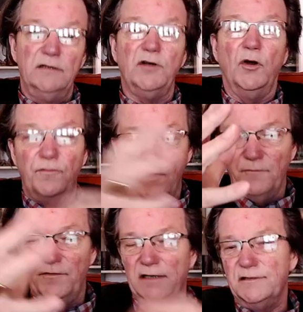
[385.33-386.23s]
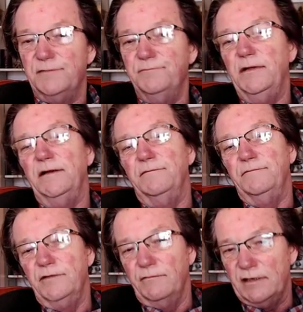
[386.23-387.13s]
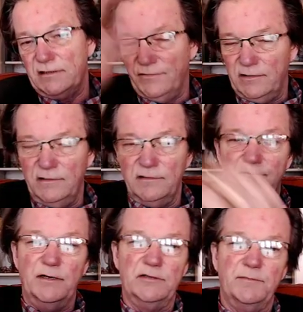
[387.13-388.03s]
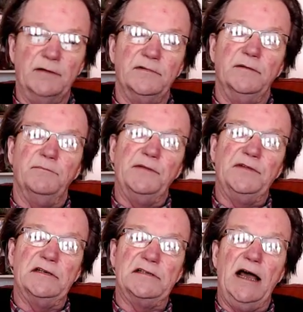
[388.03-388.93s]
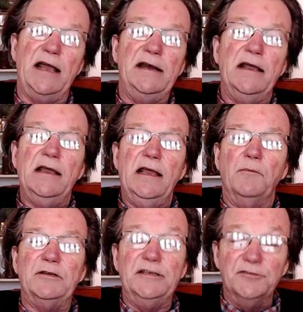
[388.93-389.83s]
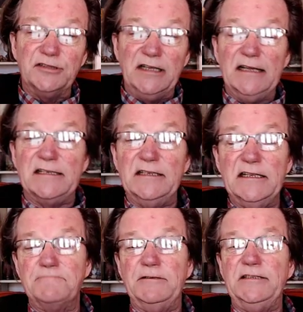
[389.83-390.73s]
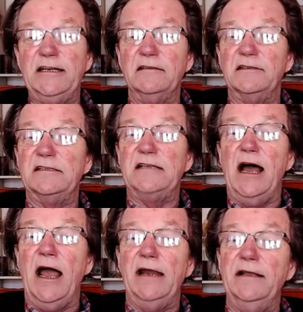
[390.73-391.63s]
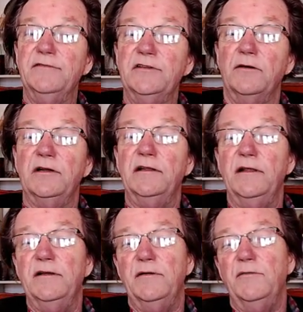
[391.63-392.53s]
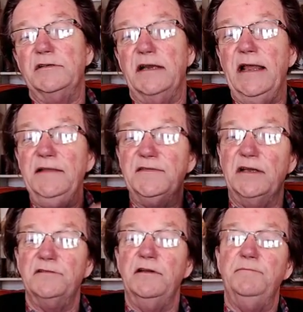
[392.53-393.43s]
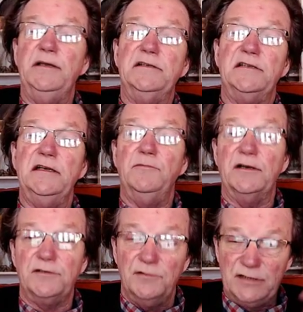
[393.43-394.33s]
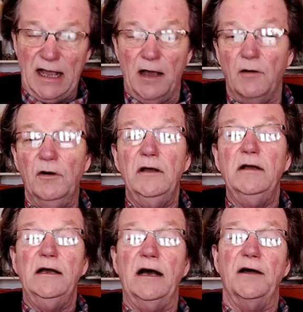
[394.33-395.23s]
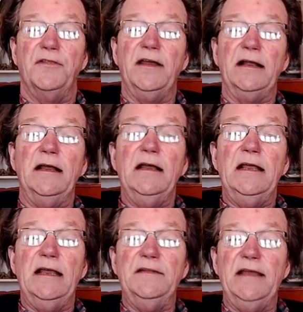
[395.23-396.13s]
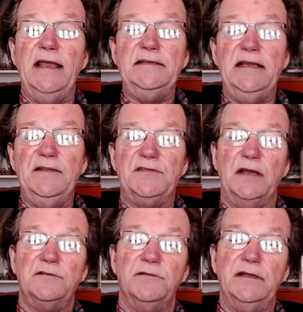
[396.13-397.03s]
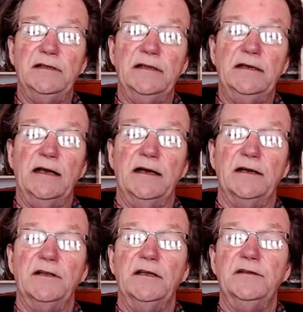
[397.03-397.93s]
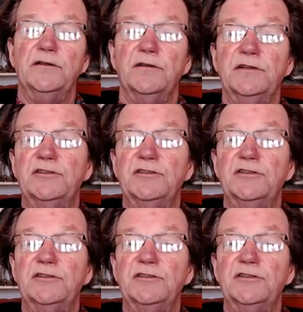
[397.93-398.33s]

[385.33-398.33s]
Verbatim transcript: Hu form vase, and the rest of it is about the design. And what's interesting is that this particular design, even though it was an 8th century BC Western Zhou thing, in the 18th century, during the